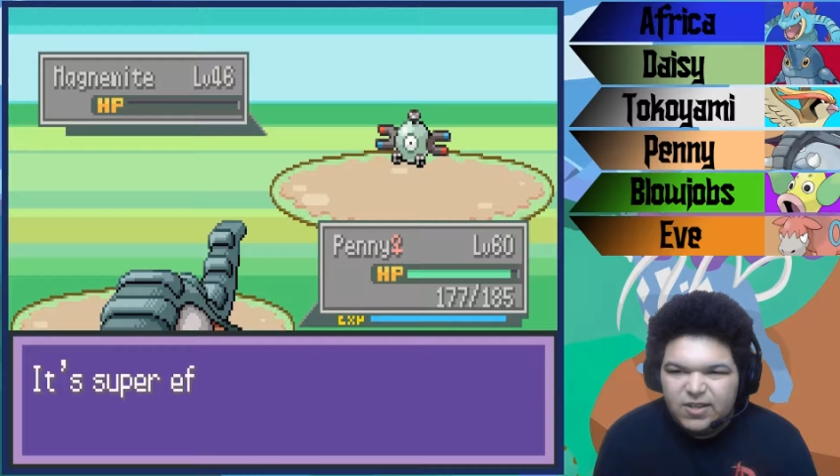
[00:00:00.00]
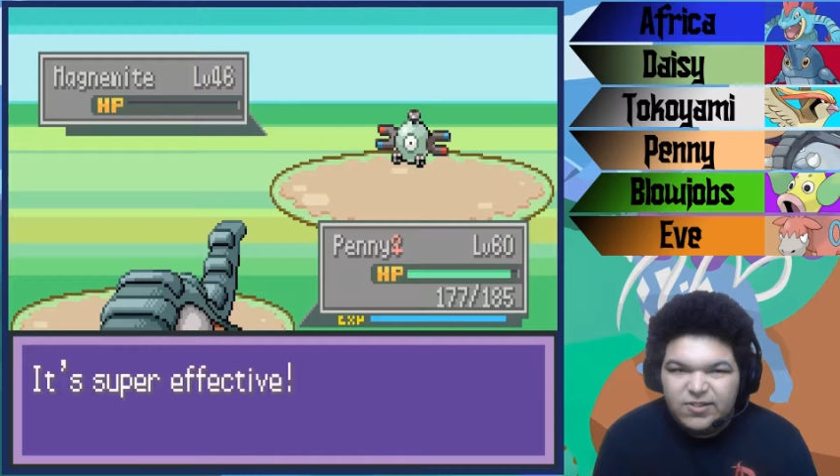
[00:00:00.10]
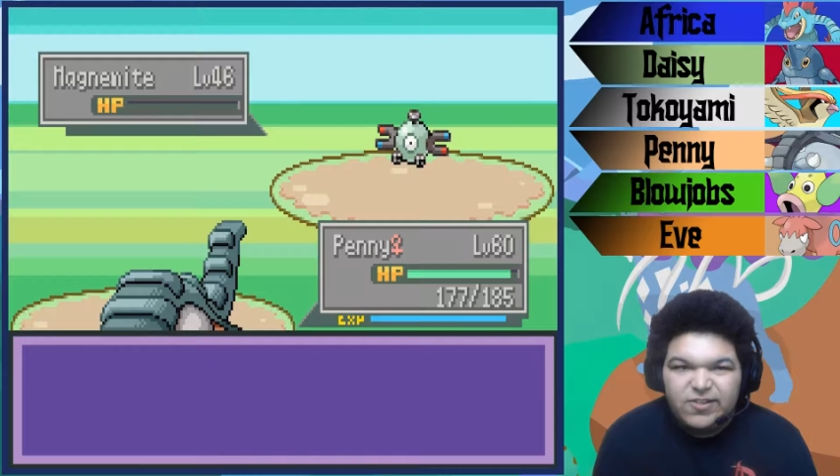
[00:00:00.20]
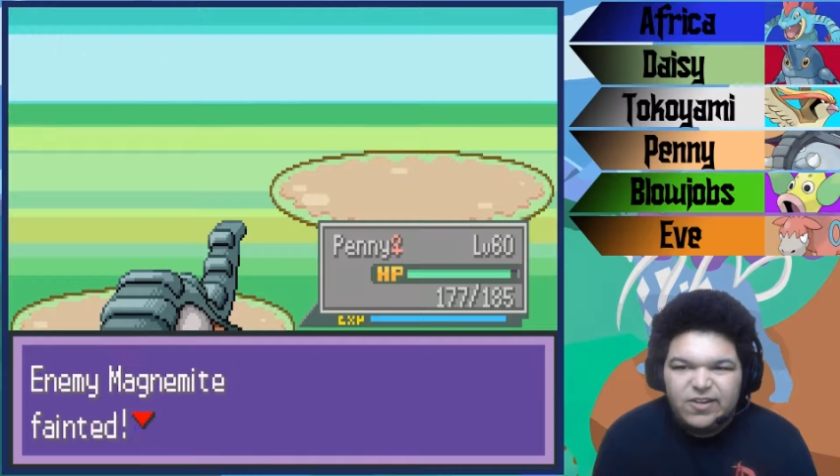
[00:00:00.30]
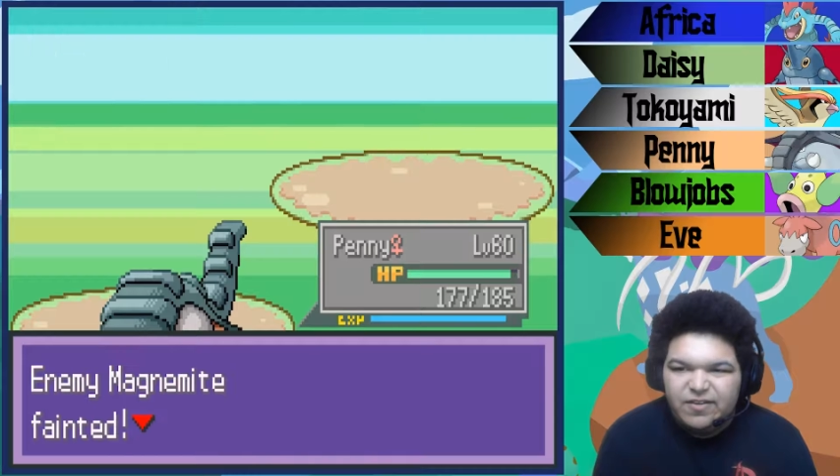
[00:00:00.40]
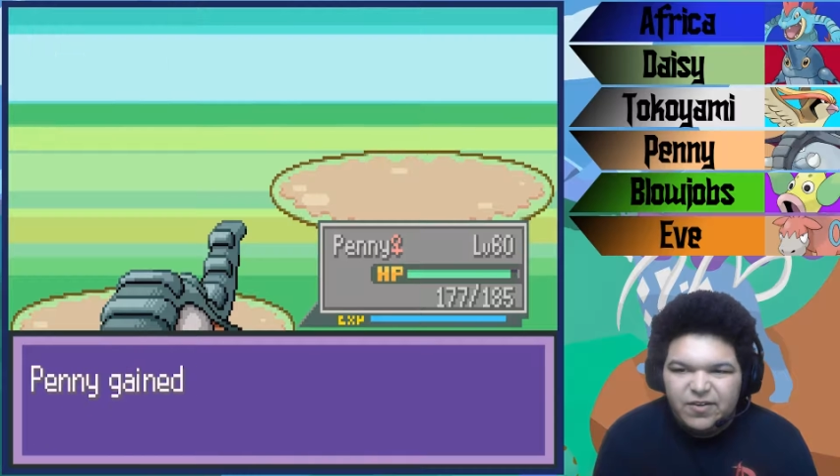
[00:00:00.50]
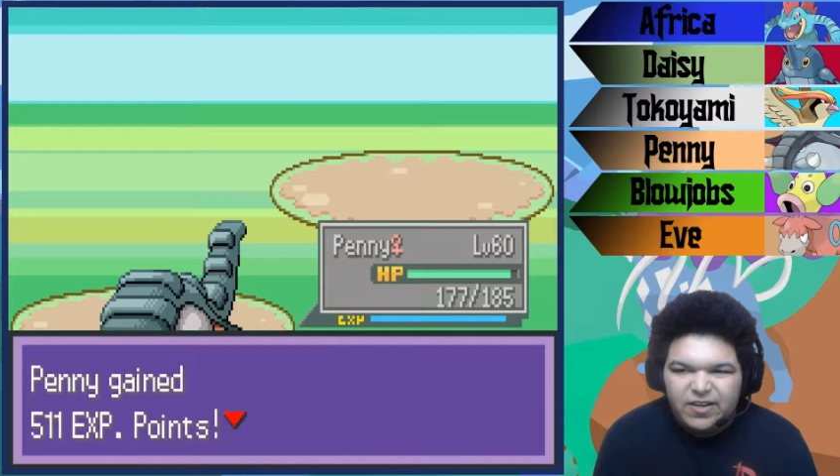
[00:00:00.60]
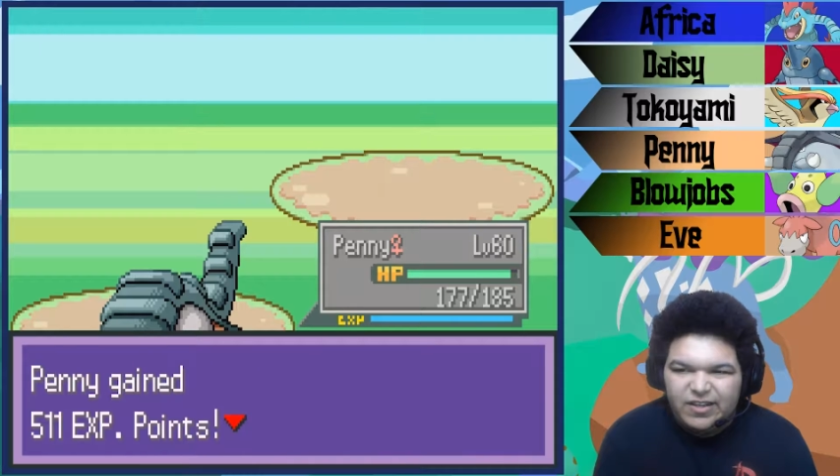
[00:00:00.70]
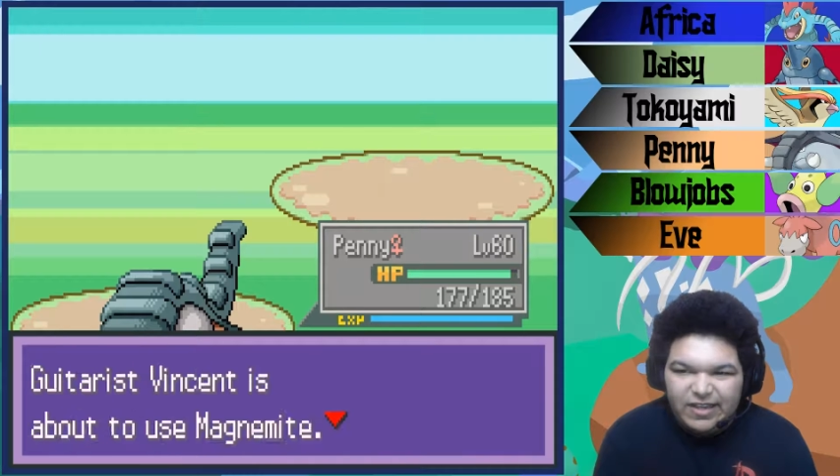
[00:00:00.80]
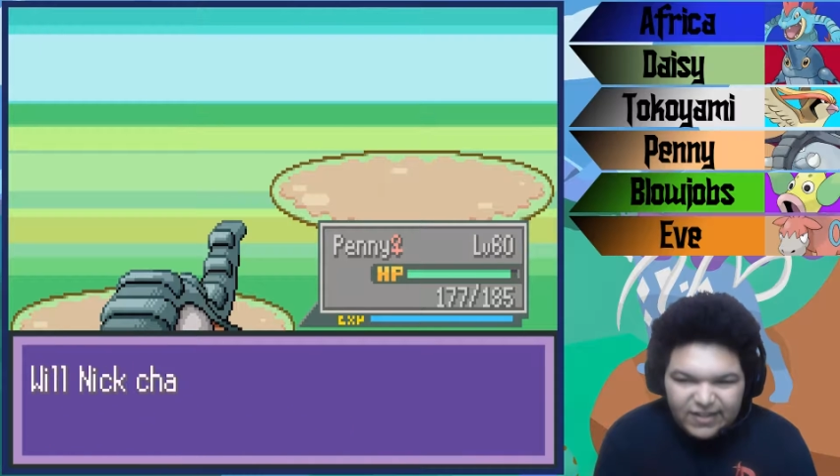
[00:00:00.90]
This is
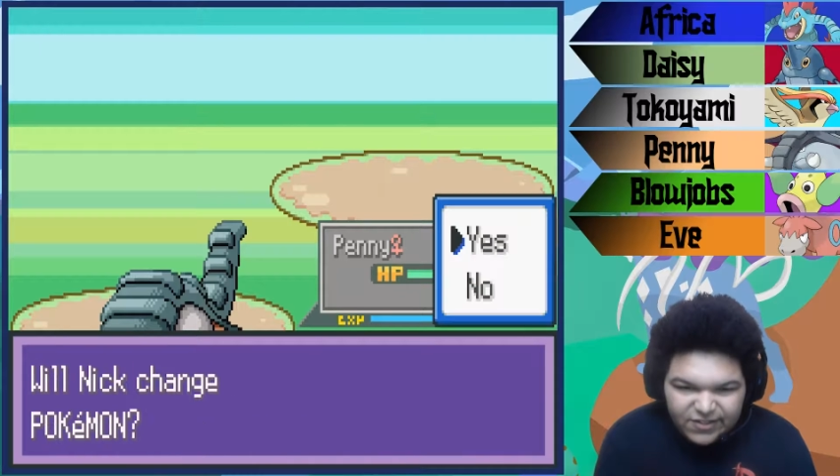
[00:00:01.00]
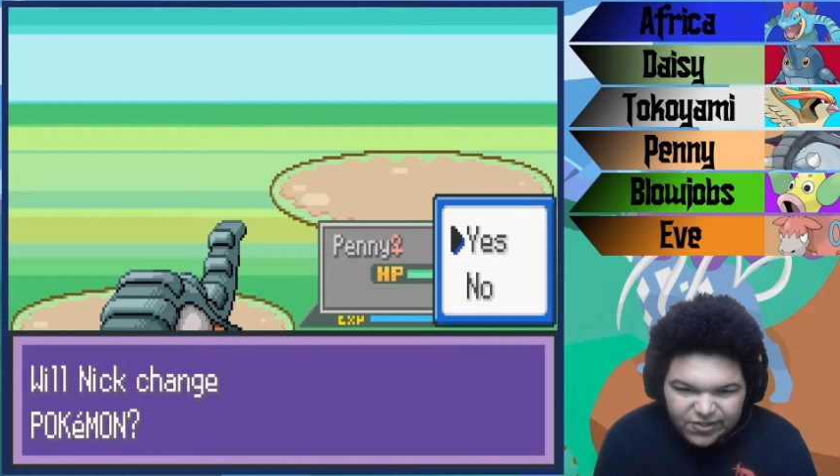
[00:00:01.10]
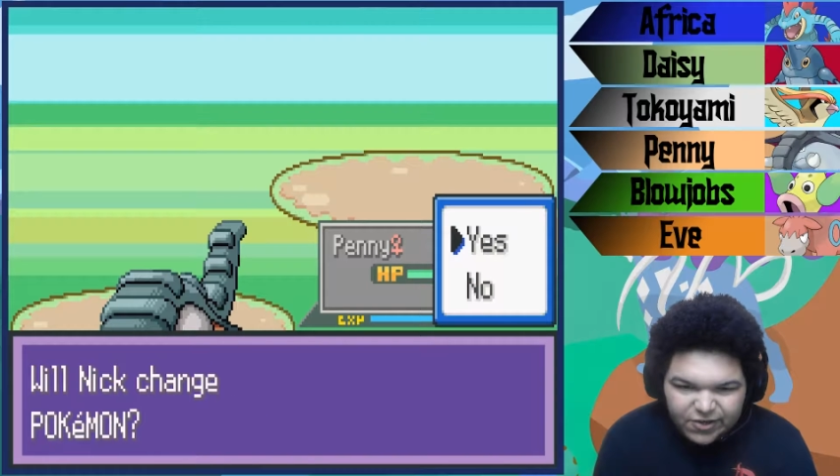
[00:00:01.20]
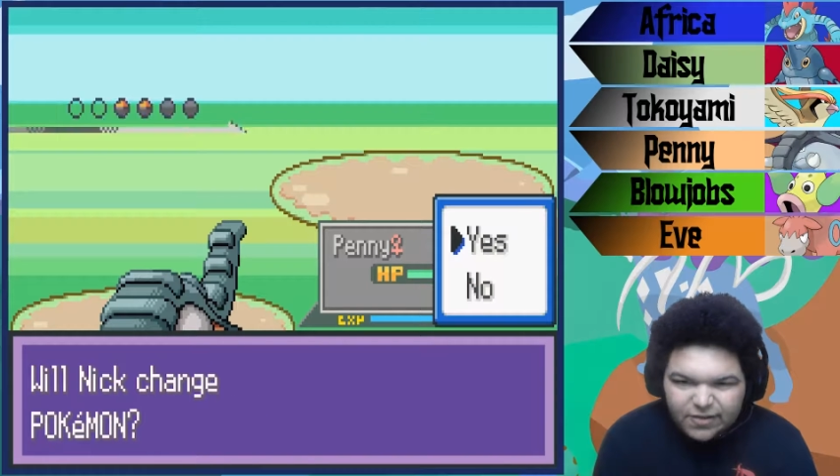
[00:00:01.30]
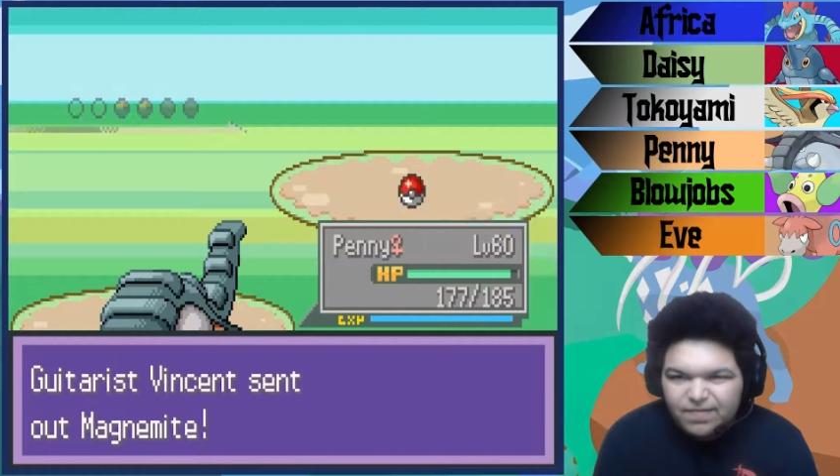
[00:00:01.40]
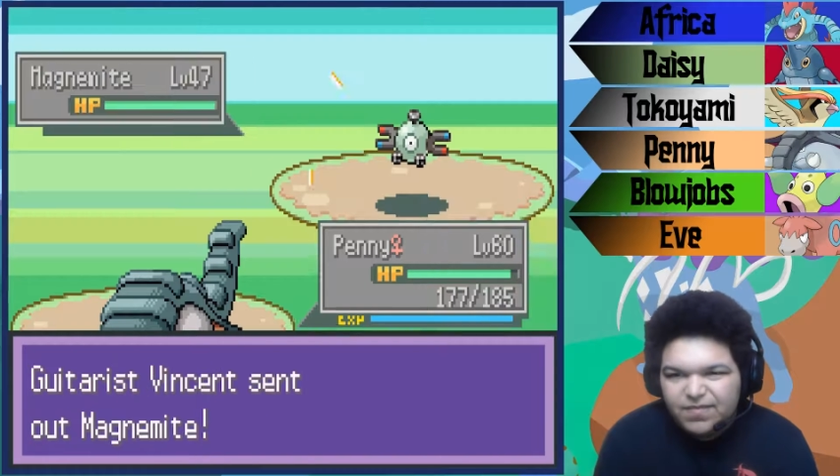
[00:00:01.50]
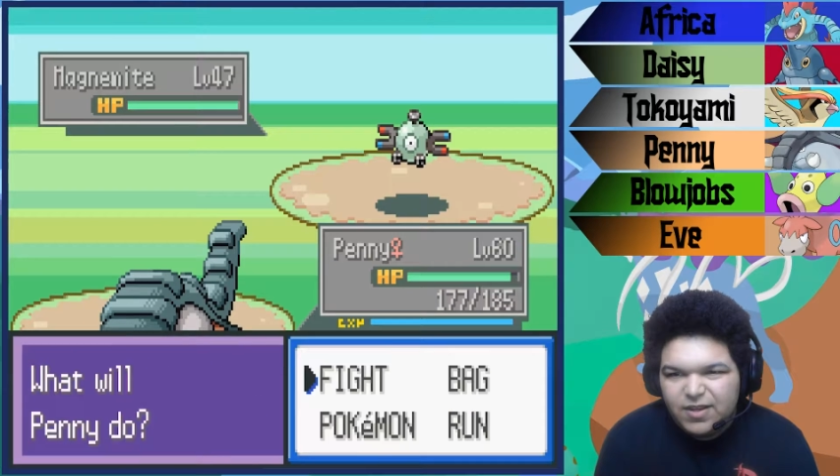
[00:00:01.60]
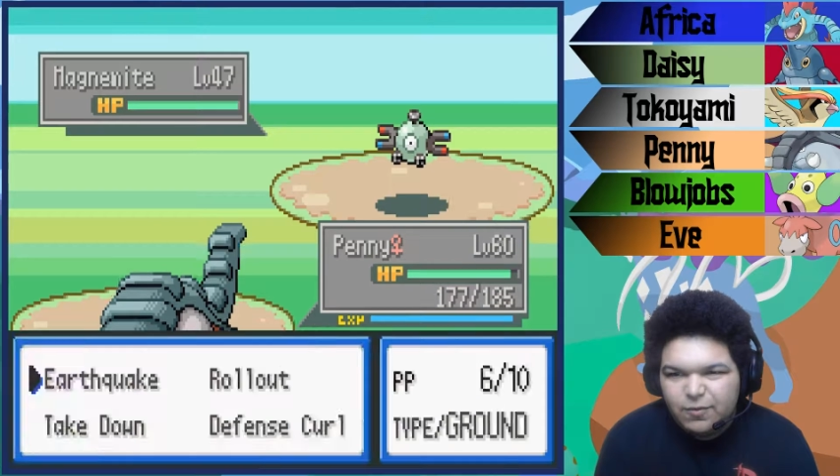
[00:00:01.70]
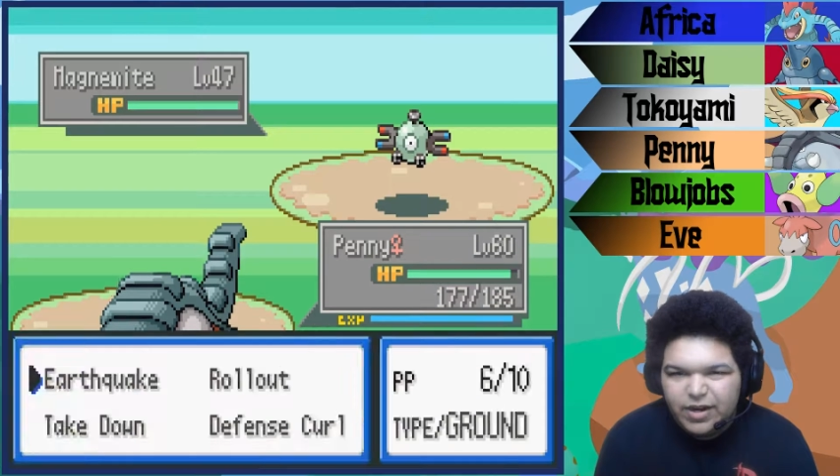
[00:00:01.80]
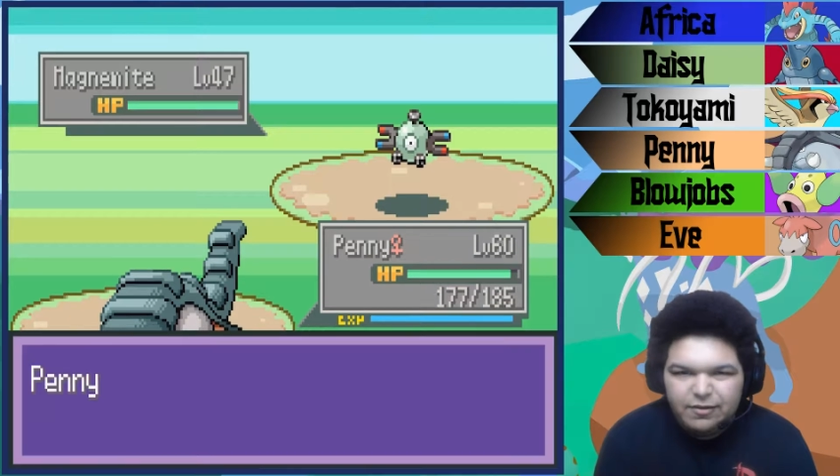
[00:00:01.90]
significantly easier
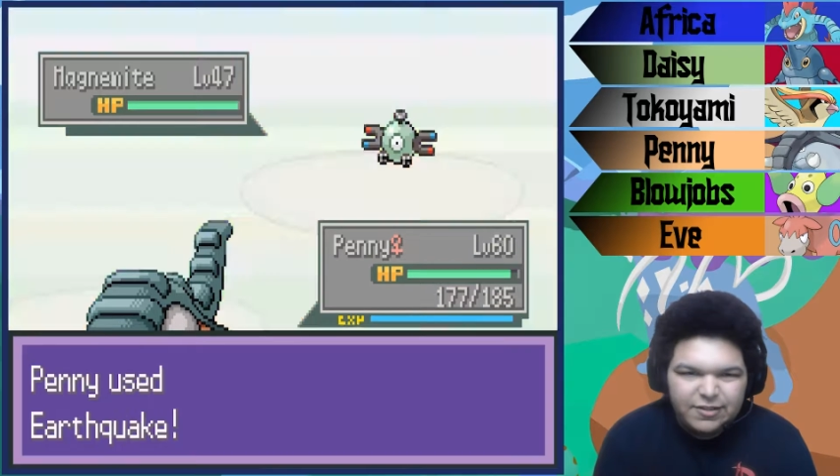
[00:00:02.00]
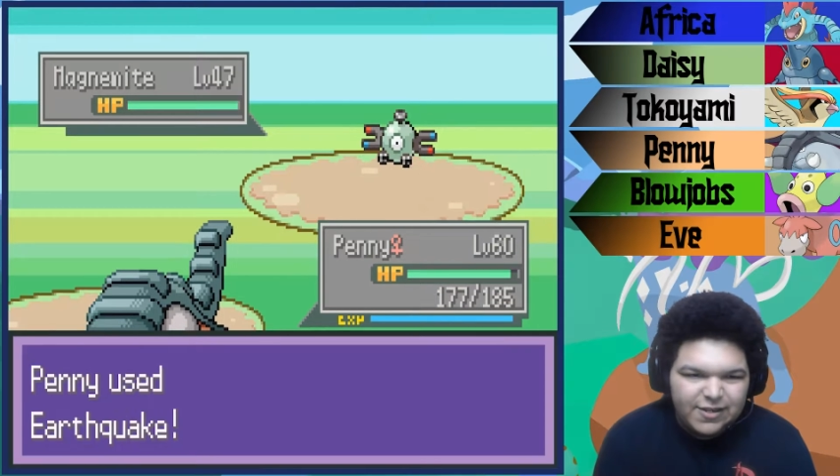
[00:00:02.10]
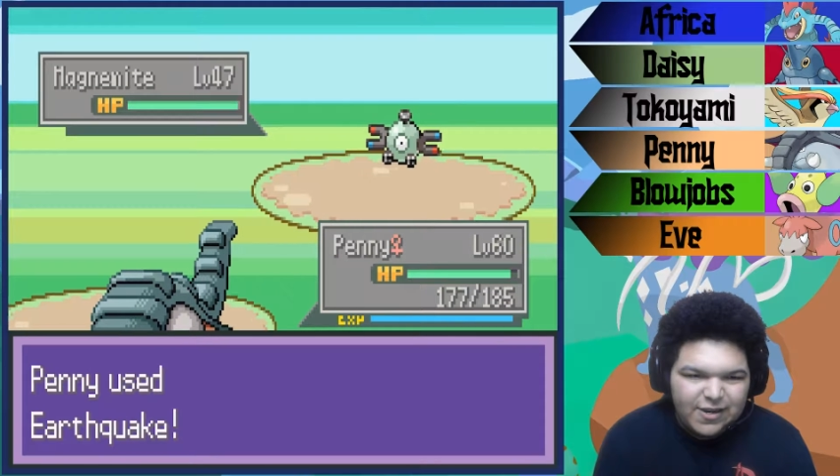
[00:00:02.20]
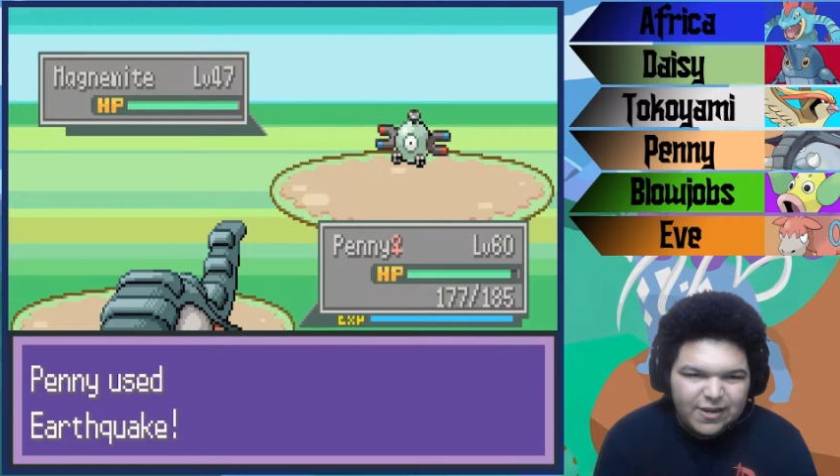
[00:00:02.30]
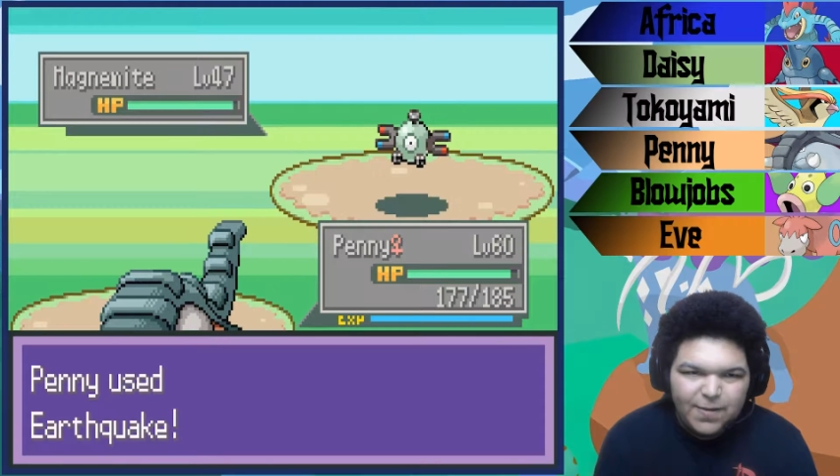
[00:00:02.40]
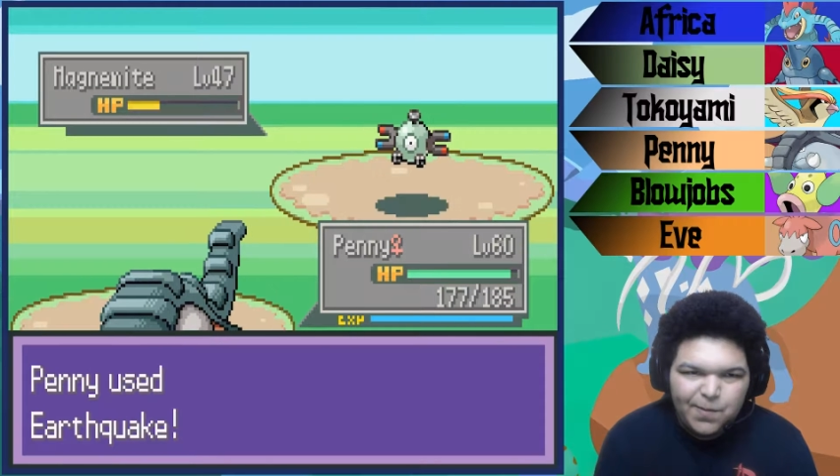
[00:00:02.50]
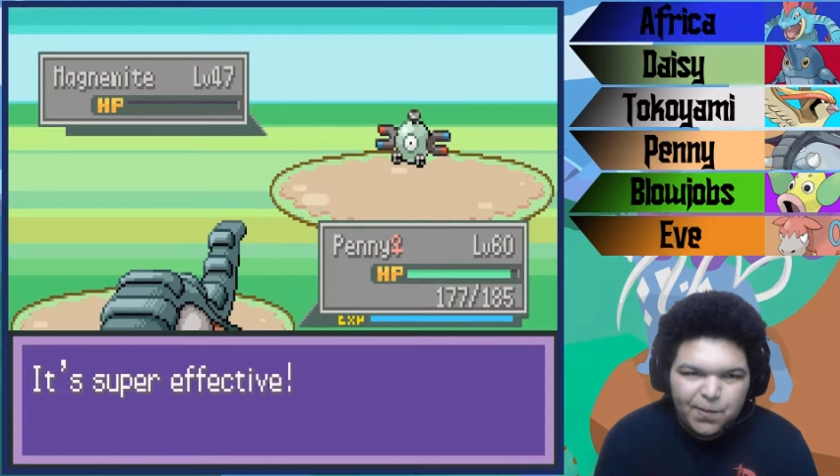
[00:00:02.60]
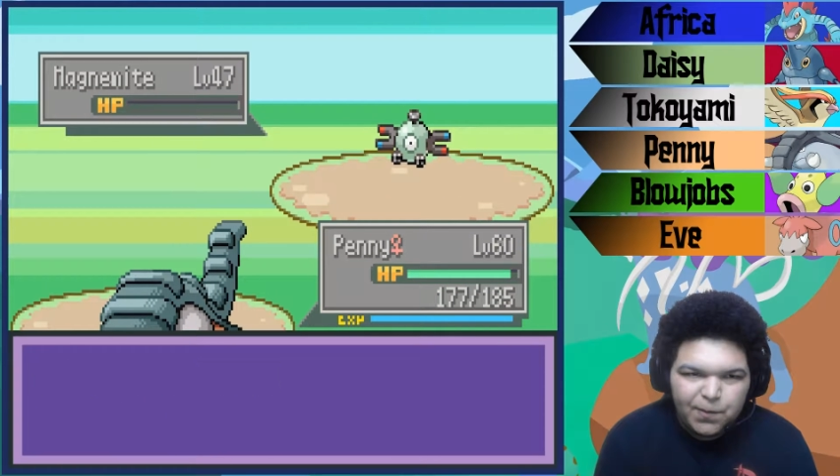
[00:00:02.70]
than what I was, uh...